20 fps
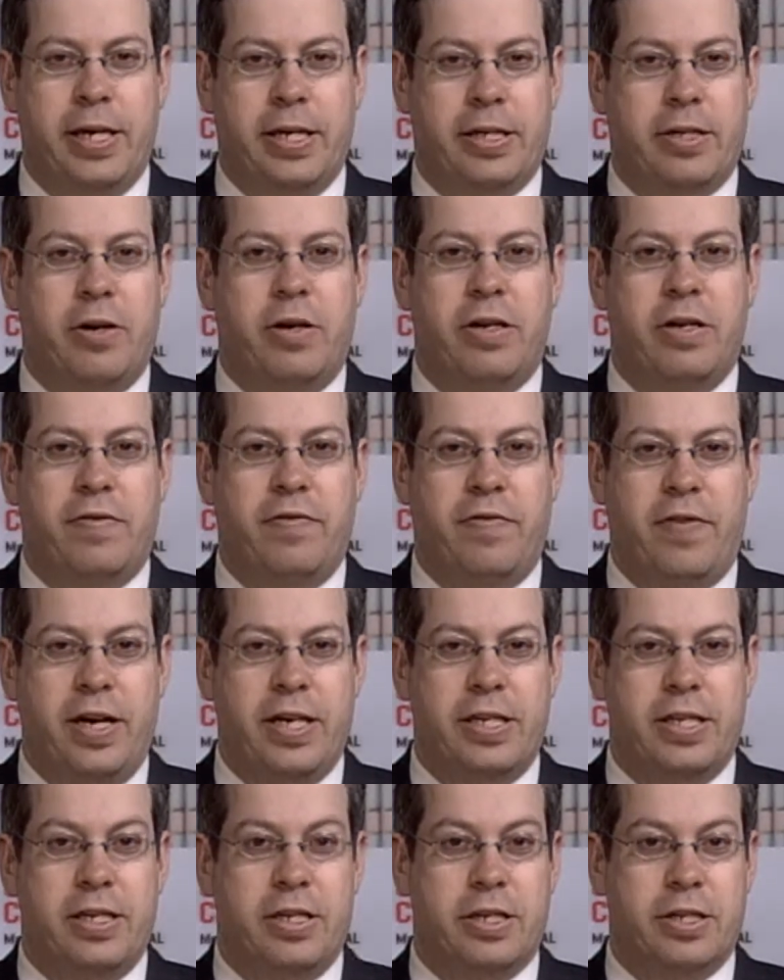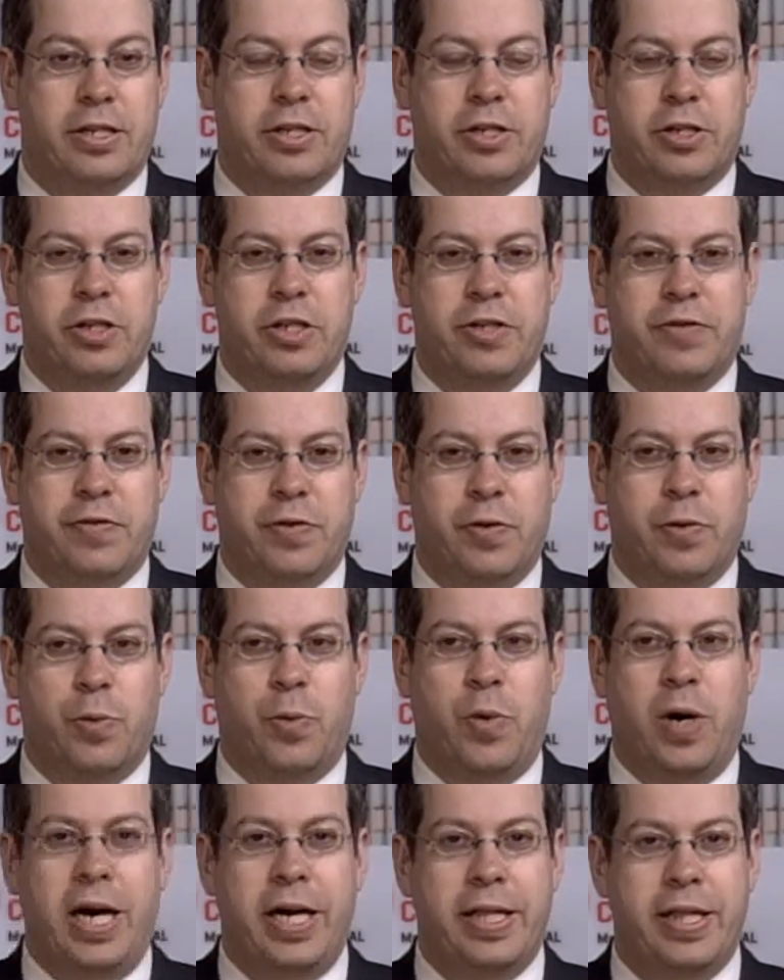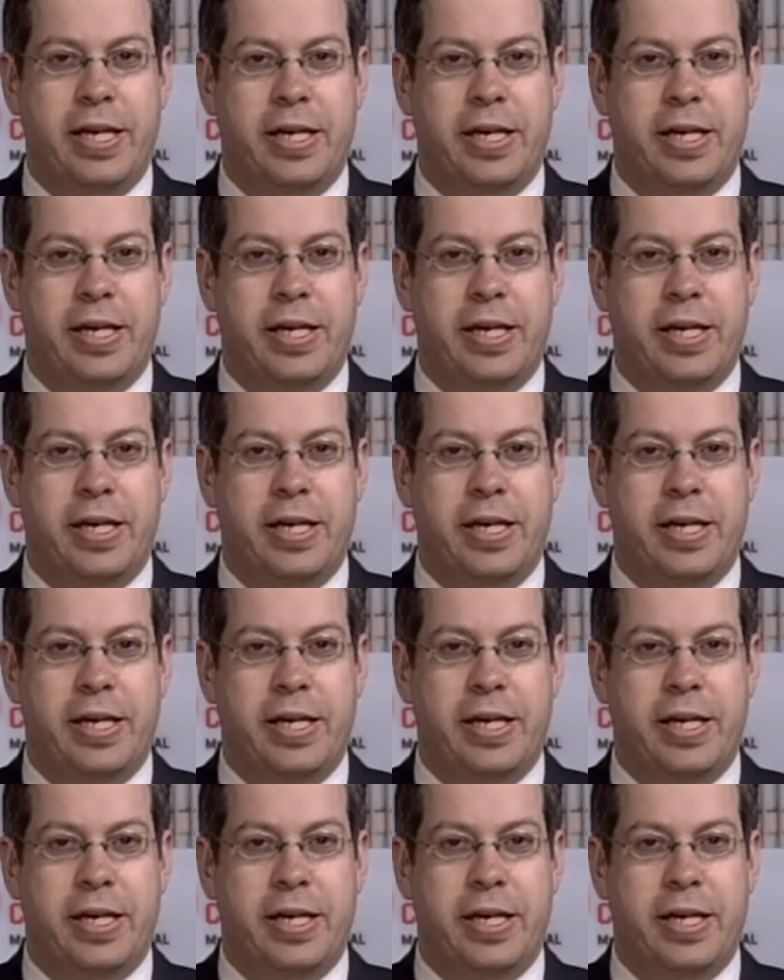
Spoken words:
It's hard to find an excuse for why